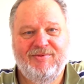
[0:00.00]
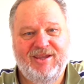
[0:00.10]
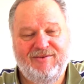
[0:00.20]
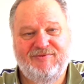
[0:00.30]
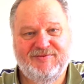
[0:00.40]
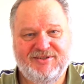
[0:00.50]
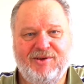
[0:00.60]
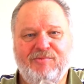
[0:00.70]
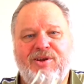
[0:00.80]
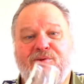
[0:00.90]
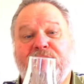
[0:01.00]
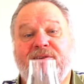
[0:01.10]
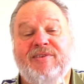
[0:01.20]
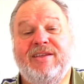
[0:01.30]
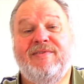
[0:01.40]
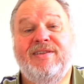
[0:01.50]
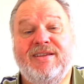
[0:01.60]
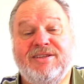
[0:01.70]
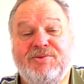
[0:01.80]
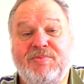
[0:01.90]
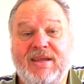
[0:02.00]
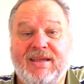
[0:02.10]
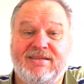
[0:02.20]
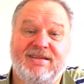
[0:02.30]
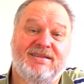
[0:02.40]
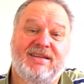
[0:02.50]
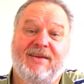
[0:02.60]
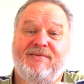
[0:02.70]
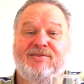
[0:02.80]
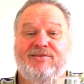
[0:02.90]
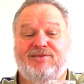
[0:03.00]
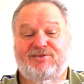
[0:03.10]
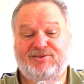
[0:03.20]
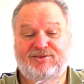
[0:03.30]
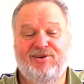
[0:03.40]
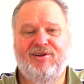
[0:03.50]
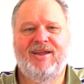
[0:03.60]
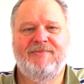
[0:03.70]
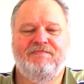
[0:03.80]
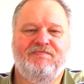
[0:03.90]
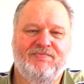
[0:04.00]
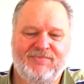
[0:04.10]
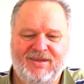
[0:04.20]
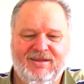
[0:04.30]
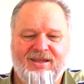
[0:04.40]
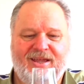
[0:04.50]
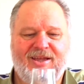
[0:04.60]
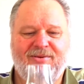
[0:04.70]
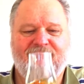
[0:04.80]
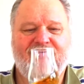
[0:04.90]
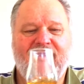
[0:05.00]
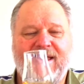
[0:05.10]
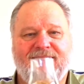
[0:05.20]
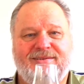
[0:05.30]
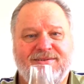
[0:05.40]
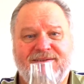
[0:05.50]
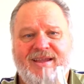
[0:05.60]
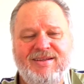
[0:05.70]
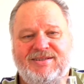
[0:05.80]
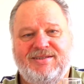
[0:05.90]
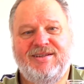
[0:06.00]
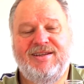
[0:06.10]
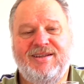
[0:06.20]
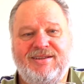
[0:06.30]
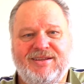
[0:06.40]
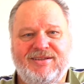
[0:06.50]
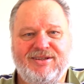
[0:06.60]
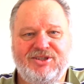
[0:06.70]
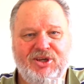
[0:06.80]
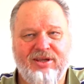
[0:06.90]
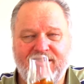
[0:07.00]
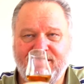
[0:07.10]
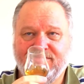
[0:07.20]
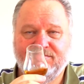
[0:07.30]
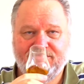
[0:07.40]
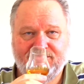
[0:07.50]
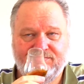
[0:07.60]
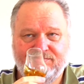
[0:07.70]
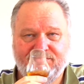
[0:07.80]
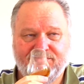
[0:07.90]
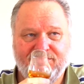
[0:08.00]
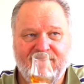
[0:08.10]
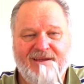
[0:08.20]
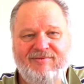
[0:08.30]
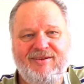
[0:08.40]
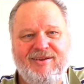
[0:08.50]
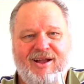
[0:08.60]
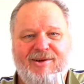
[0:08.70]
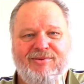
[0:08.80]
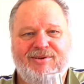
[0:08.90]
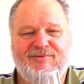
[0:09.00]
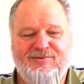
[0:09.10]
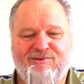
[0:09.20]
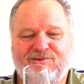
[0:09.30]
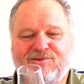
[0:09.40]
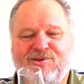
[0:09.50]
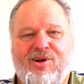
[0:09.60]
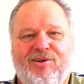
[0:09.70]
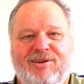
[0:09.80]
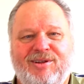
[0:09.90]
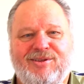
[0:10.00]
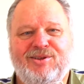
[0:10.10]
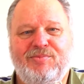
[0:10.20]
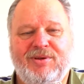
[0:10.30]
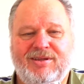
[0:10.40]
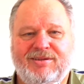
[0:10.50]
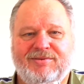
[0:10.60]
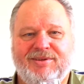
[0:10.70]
If somebody would have given this me and says have a try, and guess the sherry, I think I would have gone a little bit